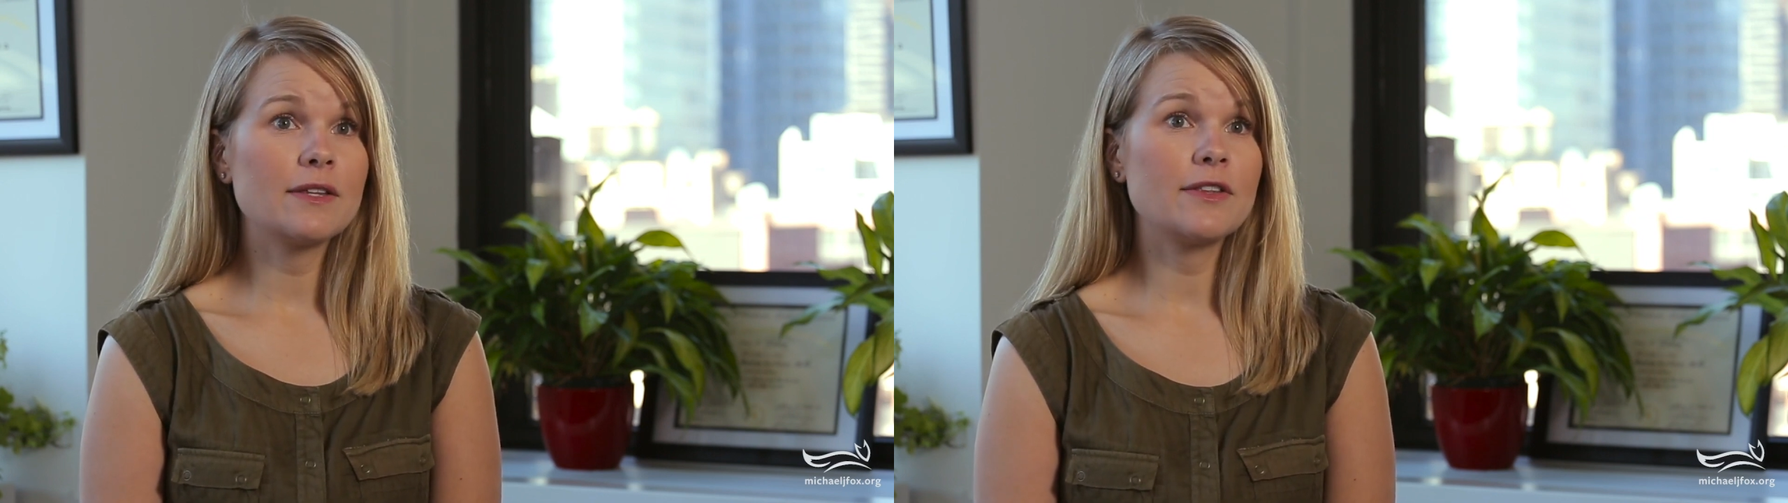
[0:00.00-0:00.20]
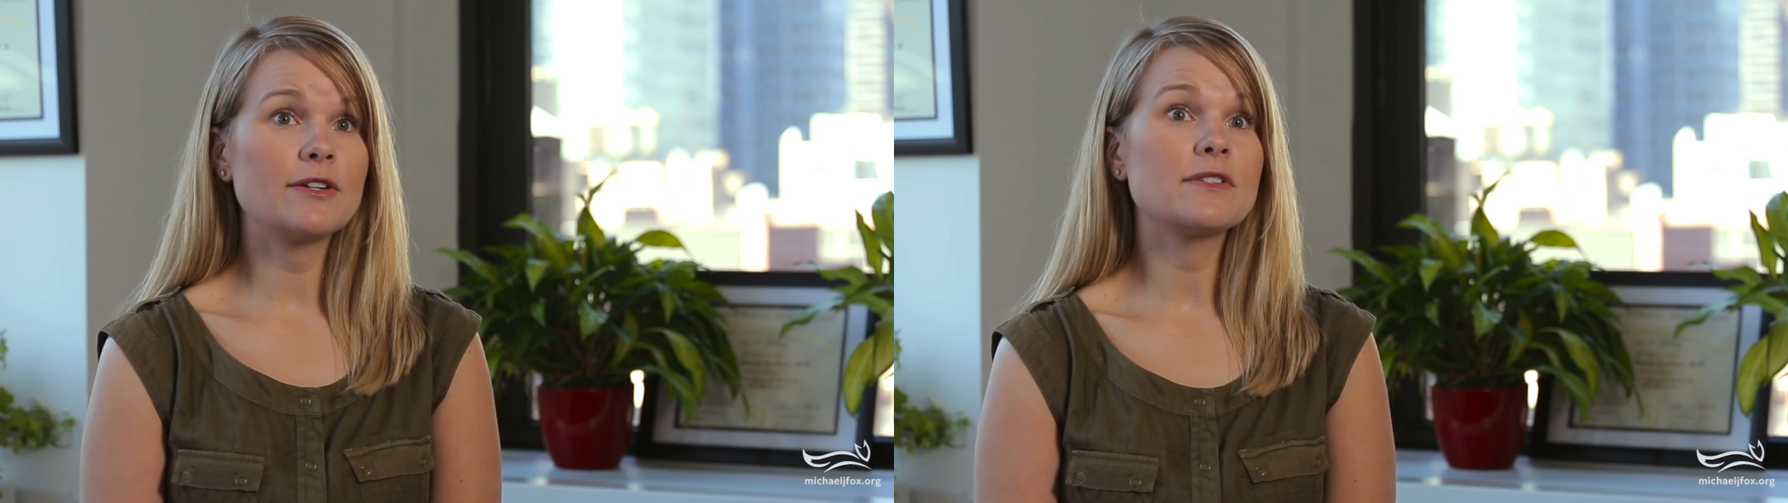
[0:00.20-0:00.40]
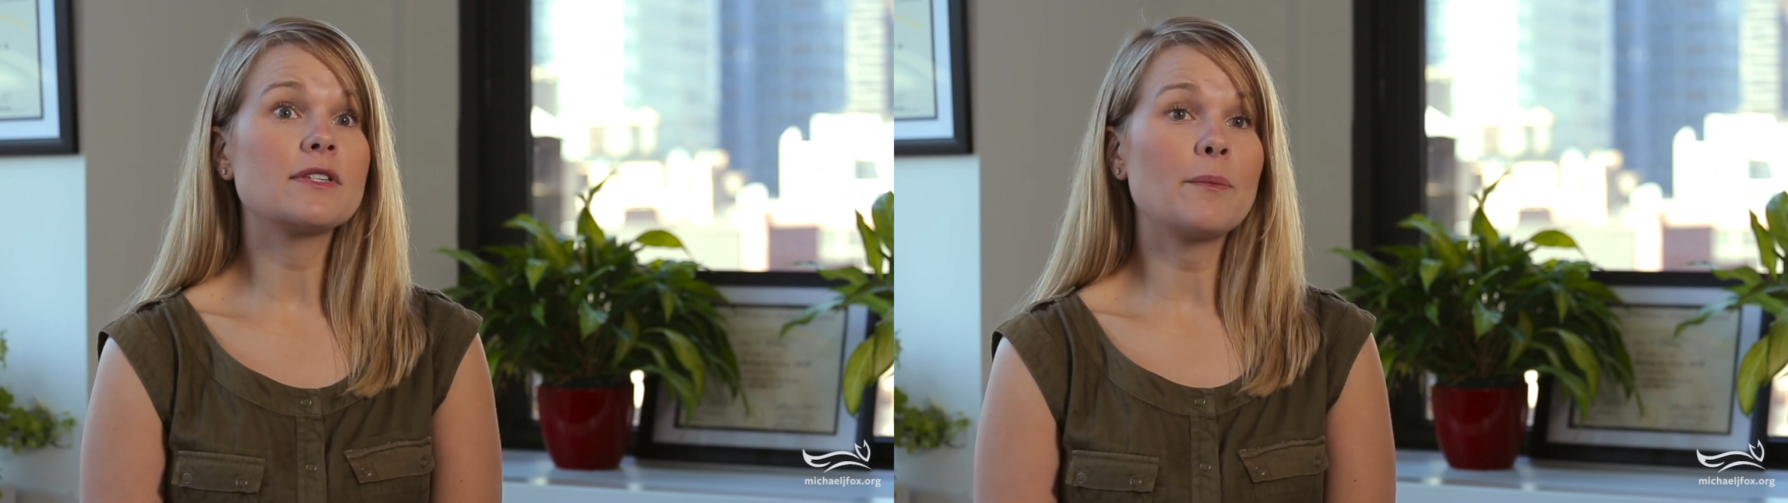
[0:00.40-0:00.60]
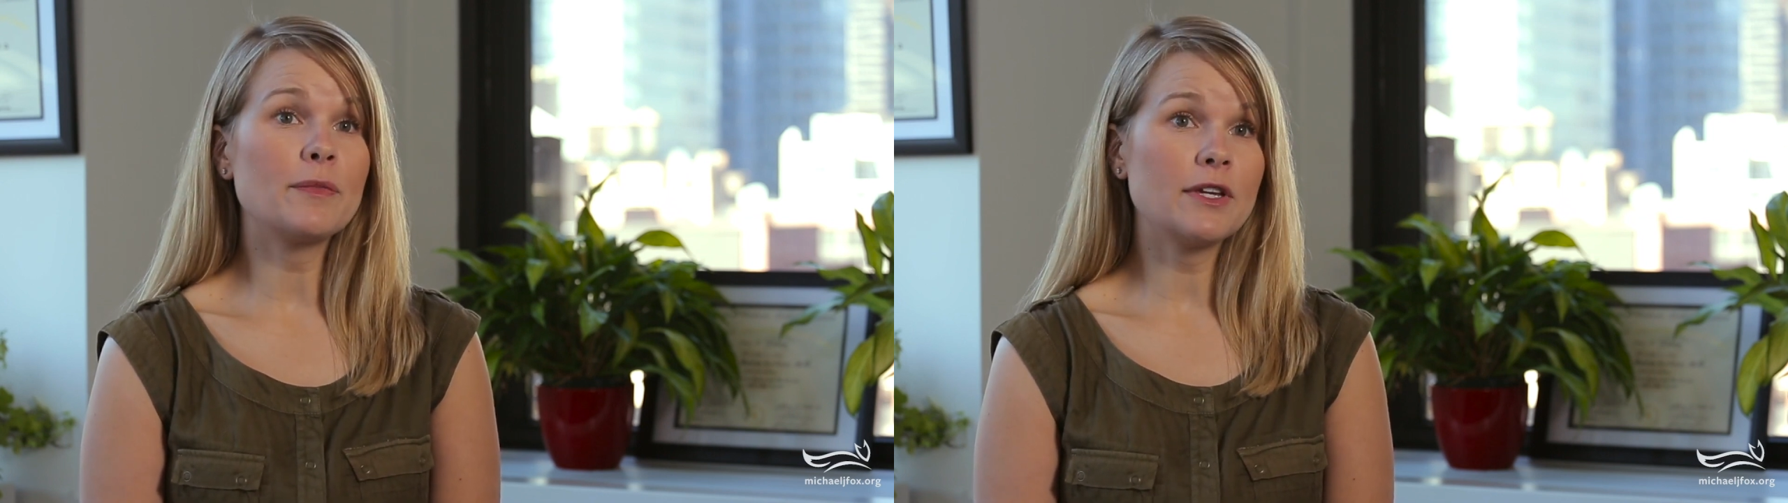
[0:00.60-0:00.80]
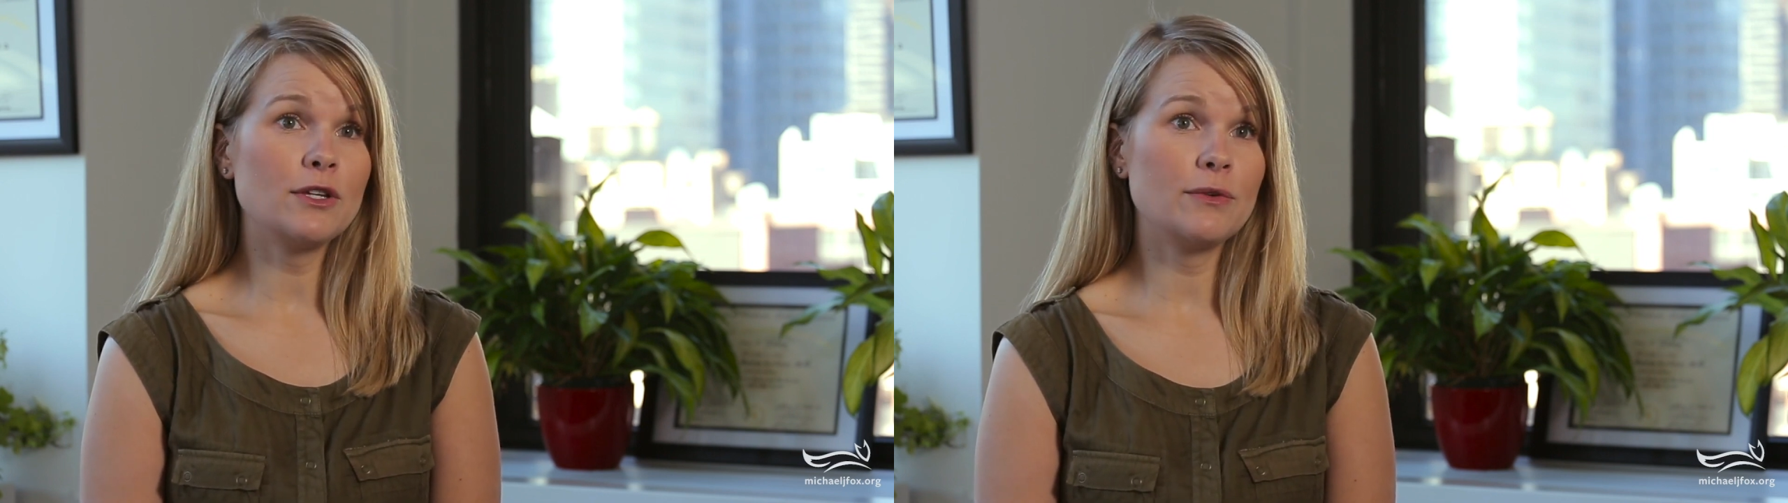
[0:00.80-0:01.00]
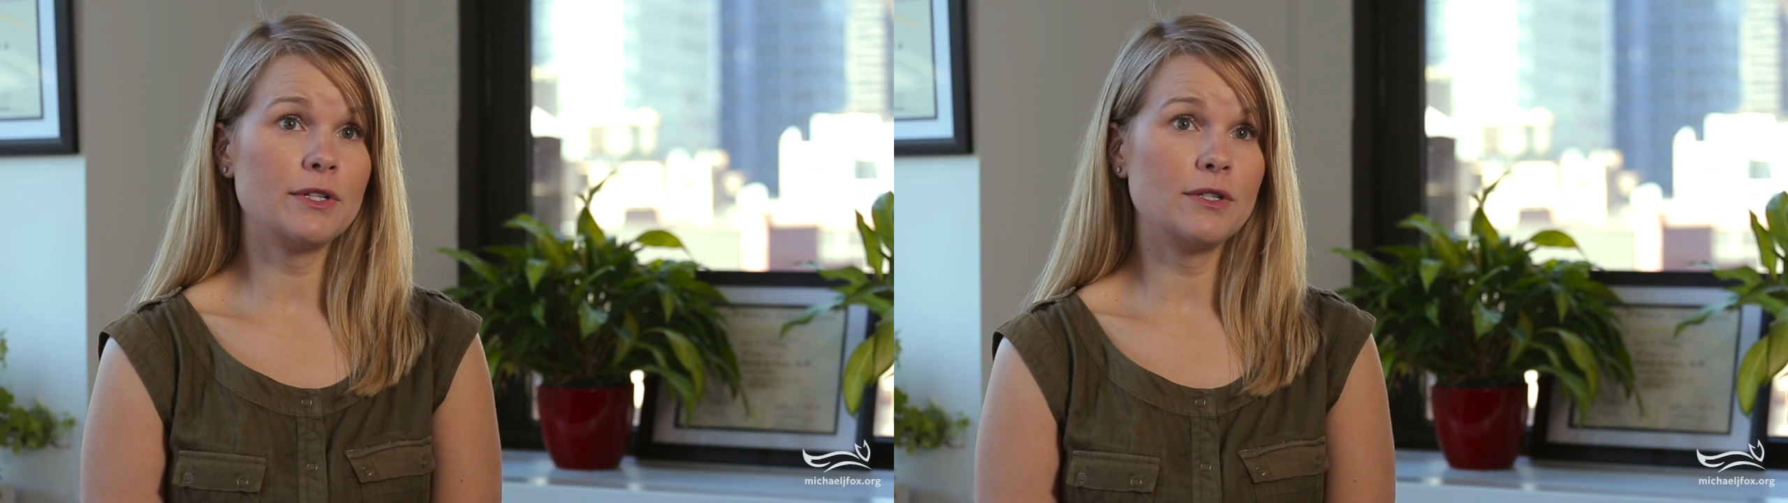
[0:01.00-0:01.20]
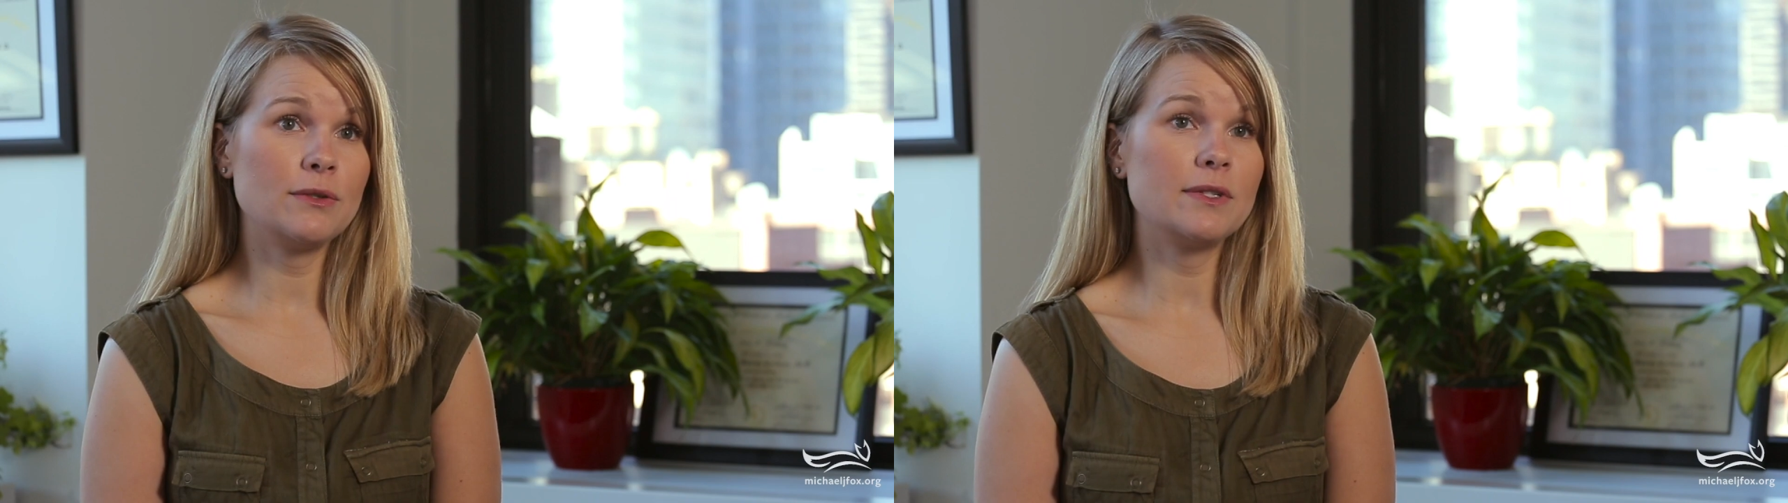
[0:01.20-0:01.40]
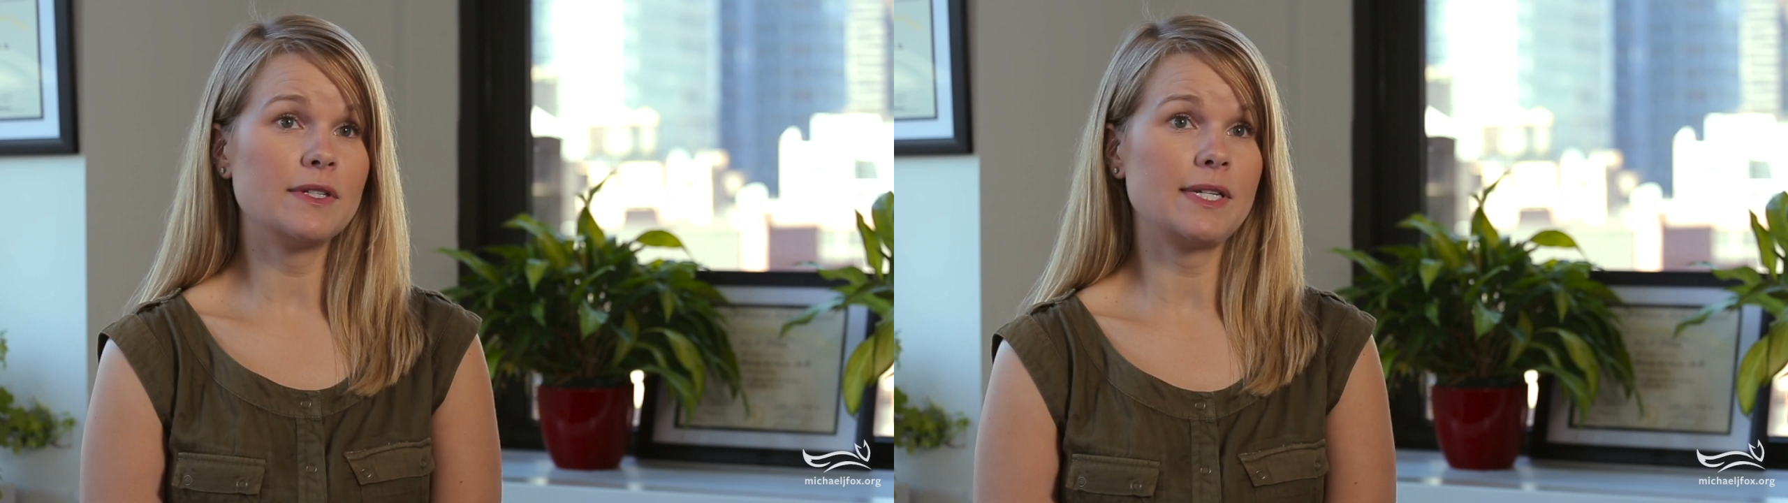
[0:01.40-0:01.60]
there is something you can
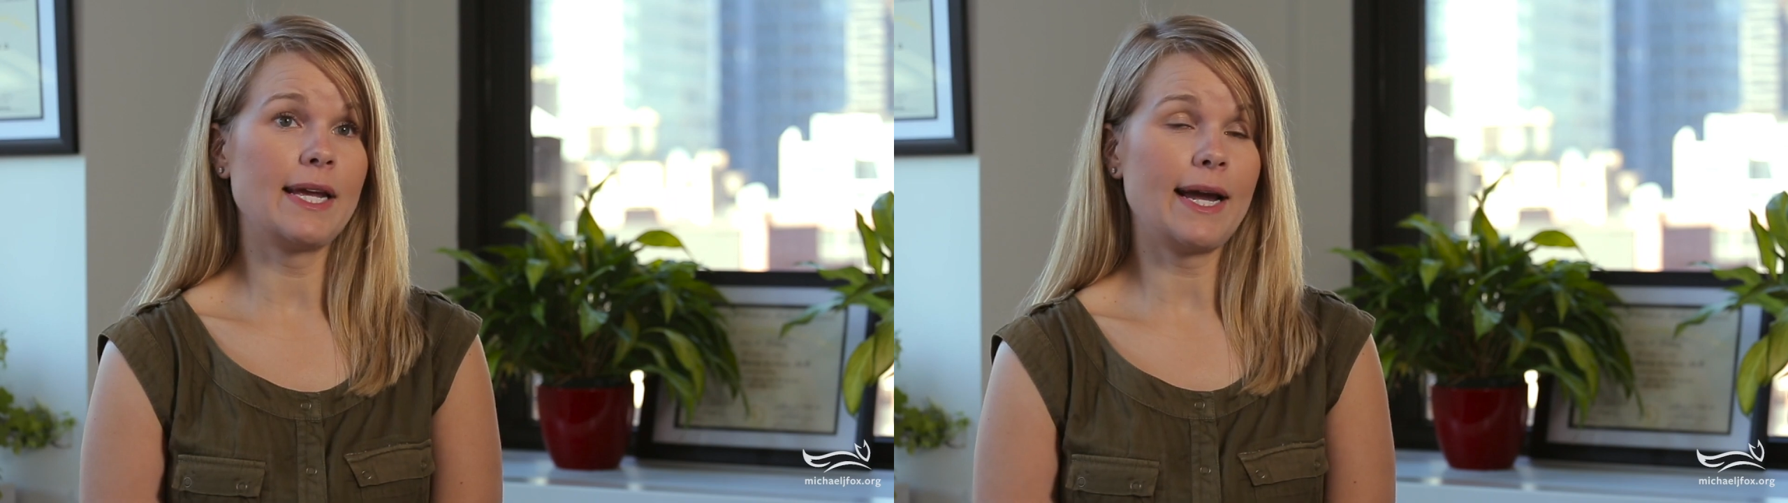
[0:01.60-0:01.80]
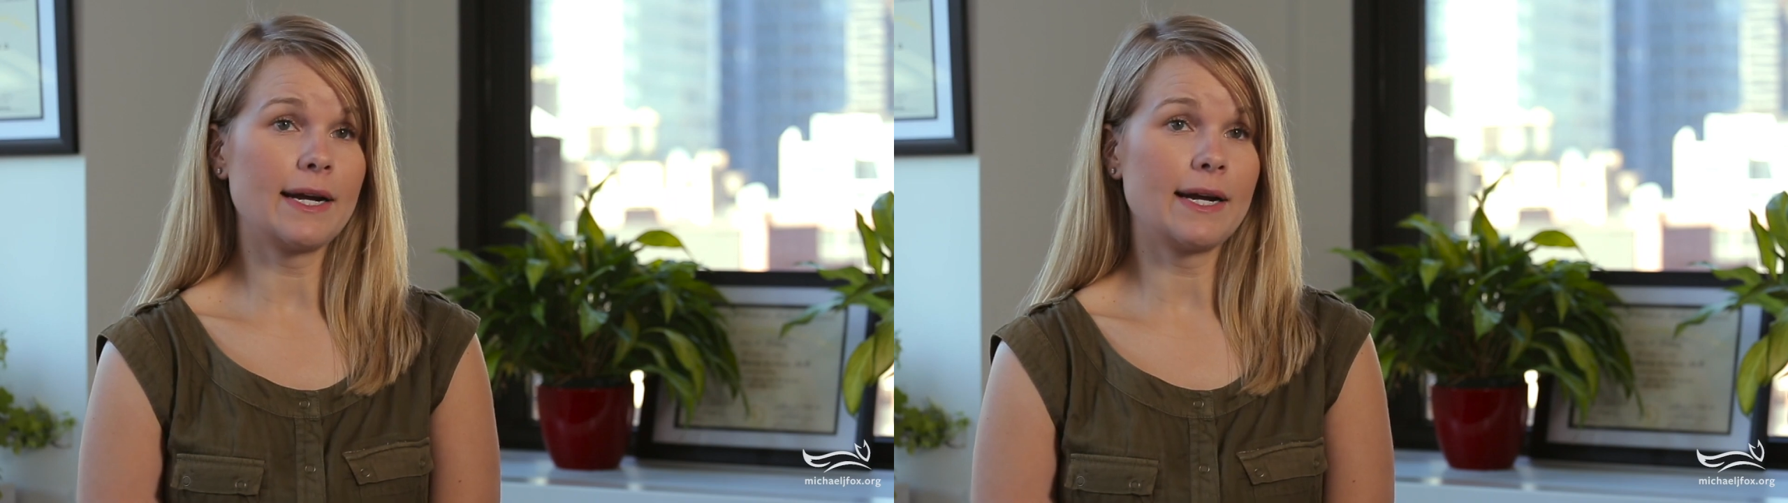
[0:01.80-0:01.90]
do to stay